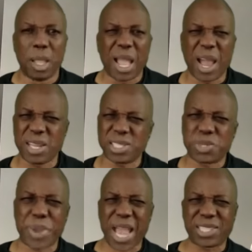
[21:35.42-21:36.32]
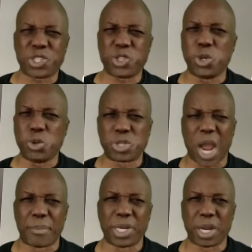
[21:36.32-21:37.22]
How does this pass as news
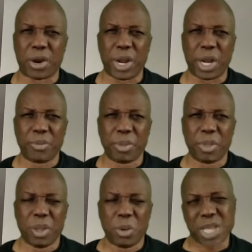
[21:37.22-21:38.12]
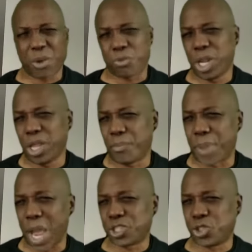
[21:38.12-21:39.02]
commentary? Was that really the
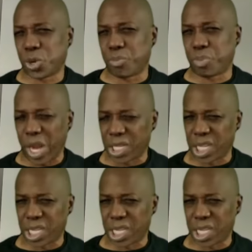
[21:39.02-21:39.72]
best you could bring to the